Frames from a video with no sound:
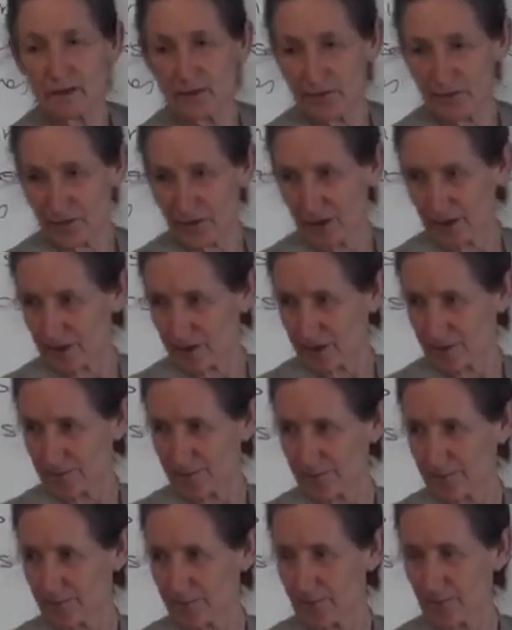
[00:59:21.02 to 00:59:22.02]
in the fridge
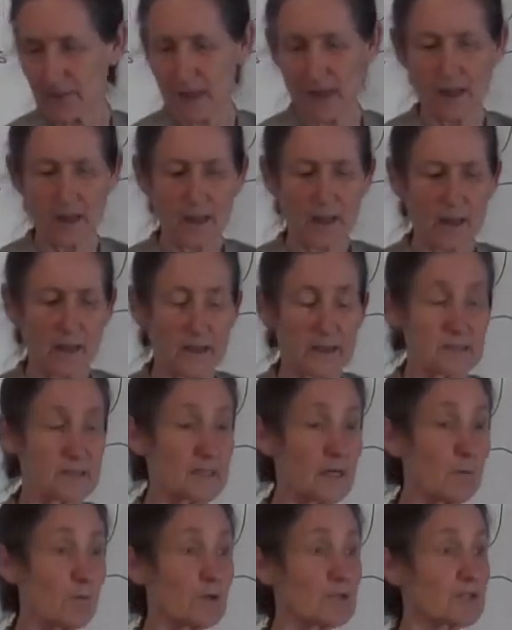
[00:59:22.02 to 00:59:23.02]

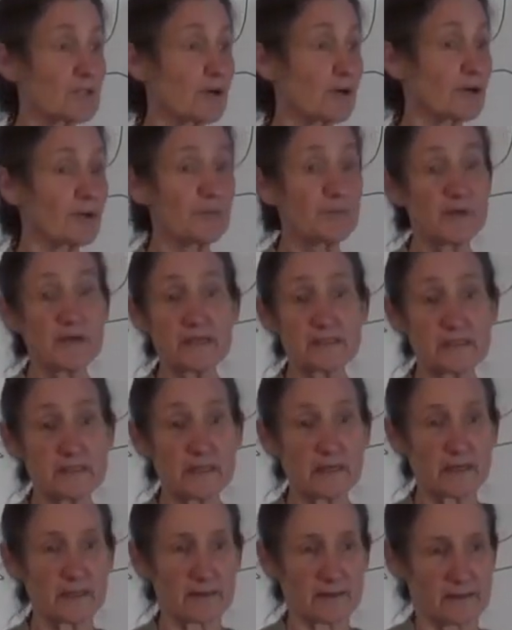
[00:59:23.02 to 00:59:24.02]
someone's got a bee
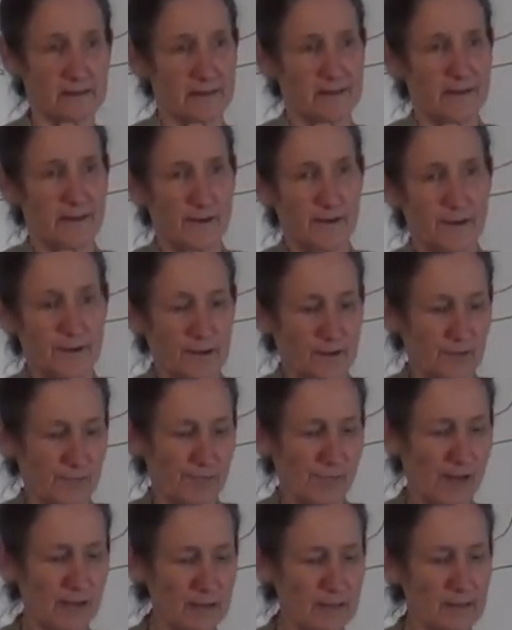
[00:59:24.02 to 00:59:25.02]
sting you
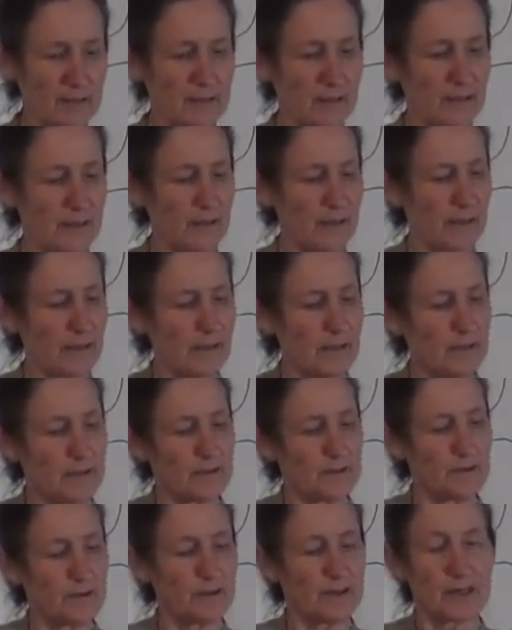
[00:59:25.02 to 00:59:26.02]
run in here
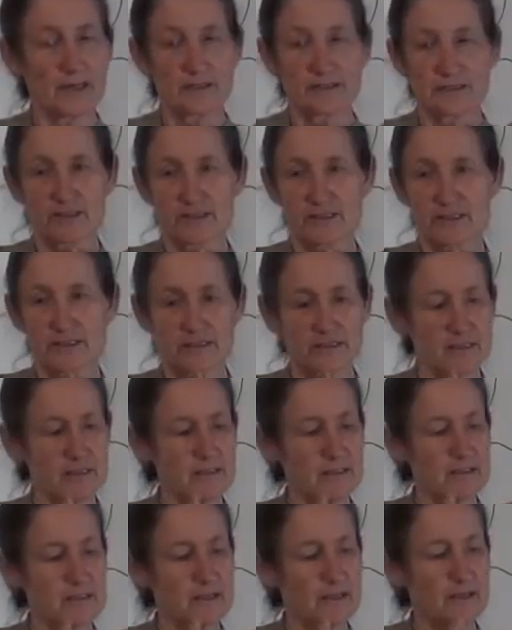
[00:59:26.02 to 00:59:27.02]
you get
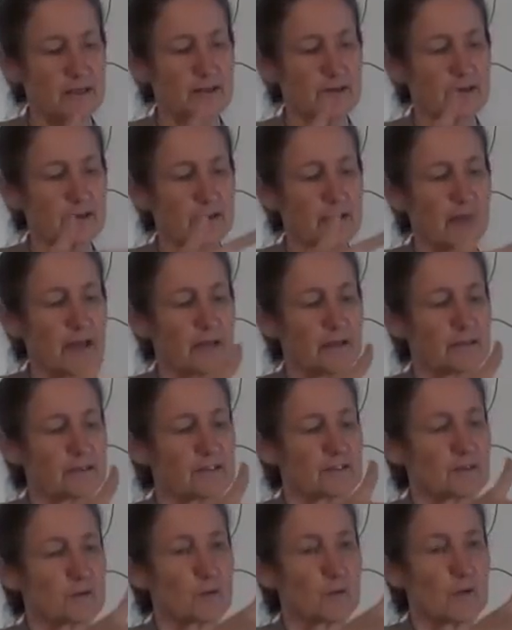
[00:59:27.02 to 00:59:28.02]
scissors and you cut a
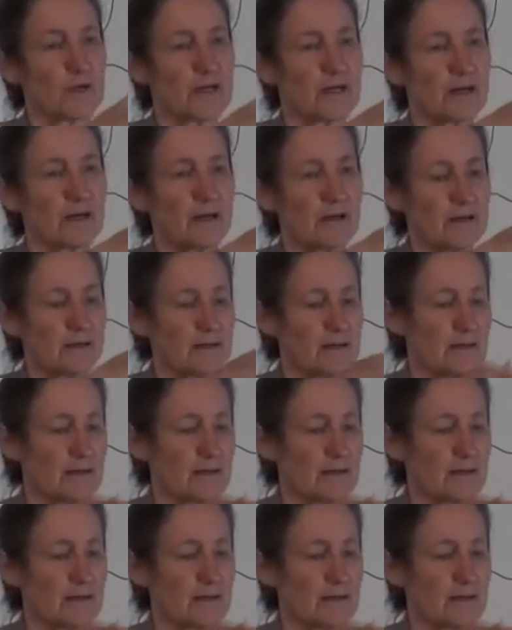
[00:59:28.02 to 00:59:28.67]
square